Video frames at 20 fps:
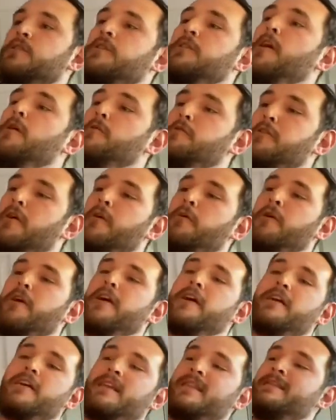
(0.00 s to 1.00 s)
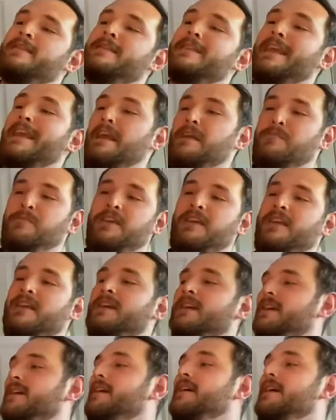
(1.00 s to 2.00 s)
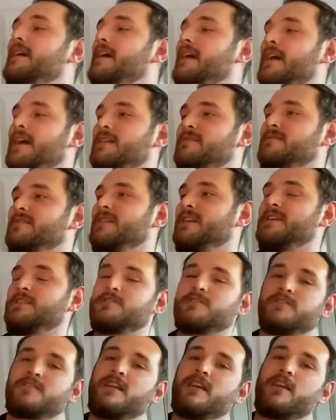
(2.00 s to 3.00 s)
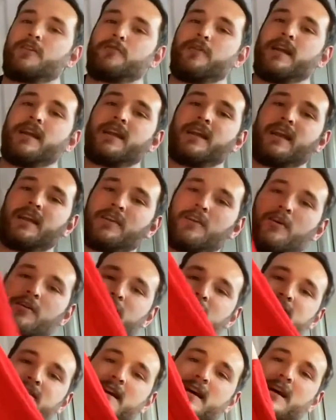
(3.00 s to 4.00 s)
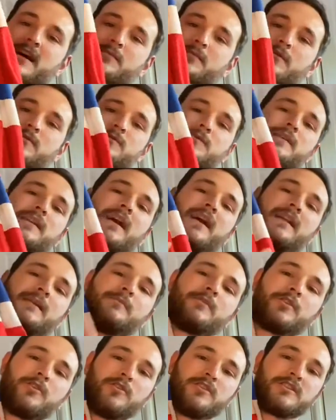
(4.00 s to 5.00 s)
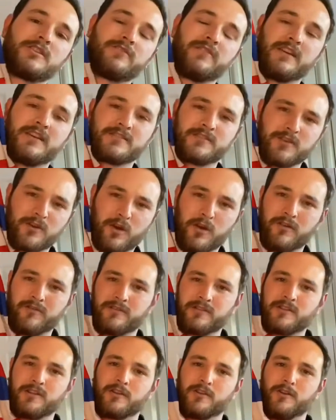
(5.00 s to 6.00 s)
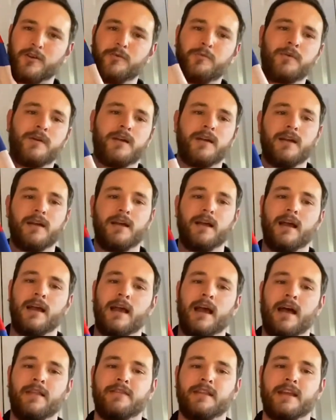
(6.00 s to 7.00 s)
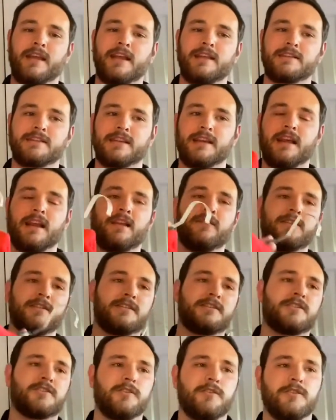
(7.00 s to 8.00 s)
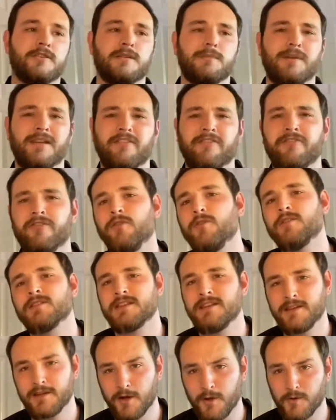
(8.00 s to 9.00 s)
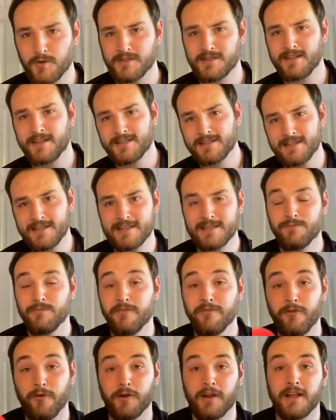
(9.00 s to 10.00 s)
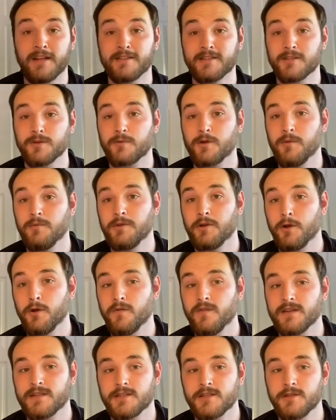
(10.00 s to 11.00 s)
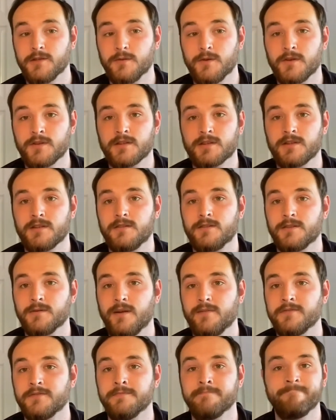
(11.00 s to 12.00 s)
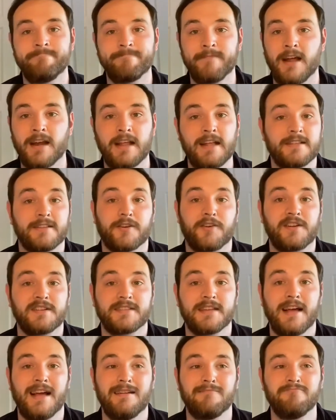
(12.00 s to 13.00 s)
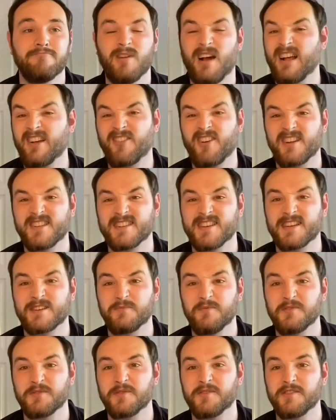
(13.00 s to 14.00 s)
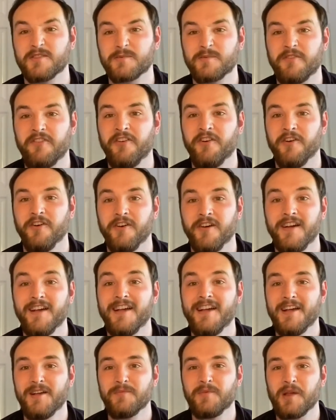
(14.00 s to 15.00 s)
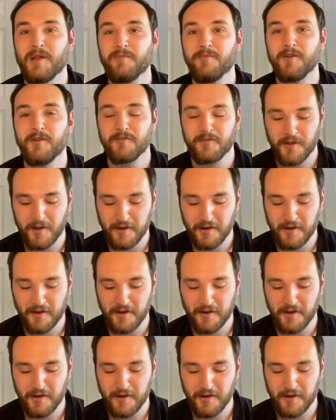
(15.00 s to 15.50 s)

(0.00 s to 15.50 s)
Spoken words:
going nowhere near me. It's just like a really iconic time. It was when Ali McCoist first took over at the club, and Nikita Jelavic scored, I believe, 14 goals in that season before he ended up coming over to us, to Everton, and he had a great time, well, a great 6 months with us before being moved on